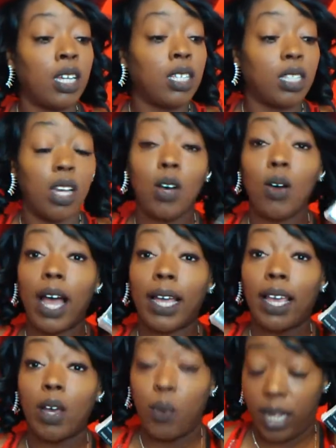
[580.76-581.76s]
So I
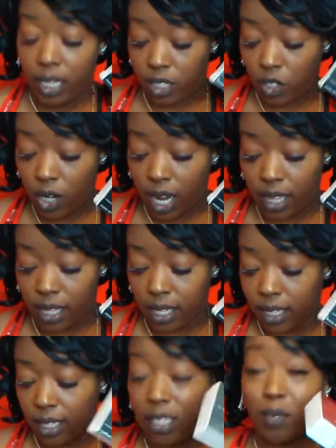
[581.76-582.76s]
can't wait to try
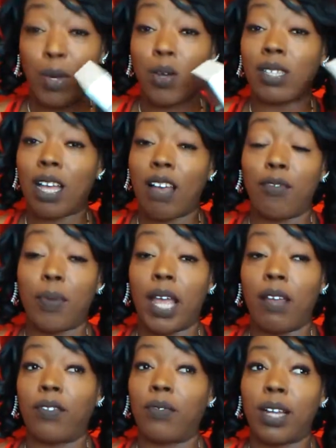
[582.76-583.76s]
this. The most I've
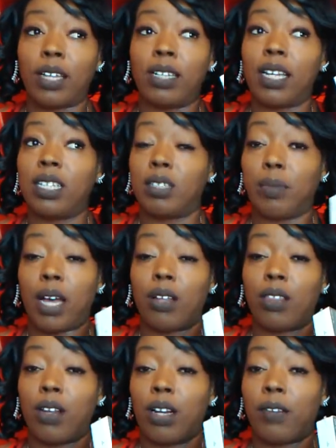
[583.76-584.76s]
paid for foundation is
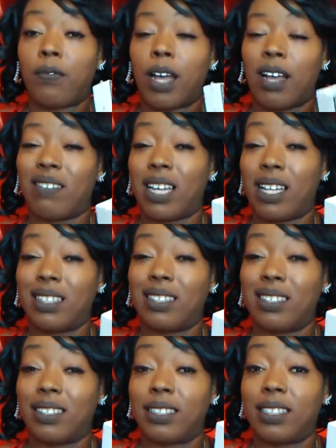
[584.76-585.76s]
about $35.
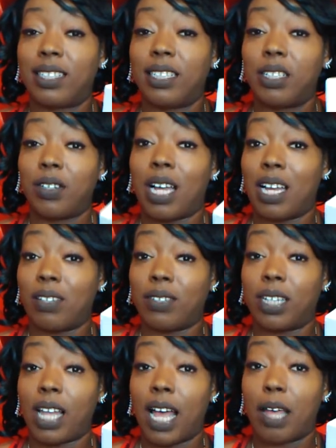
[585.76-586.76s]
Still kind of
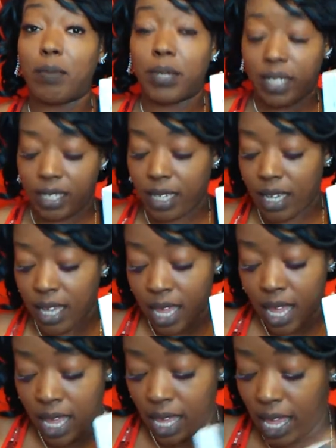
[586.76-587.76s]
a lot, but
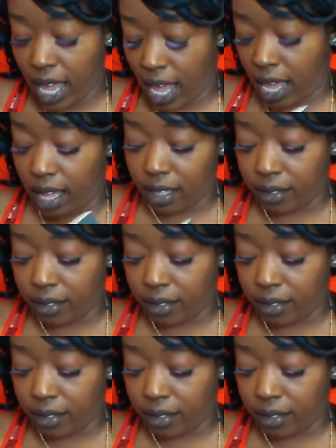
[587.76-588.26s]
yeah.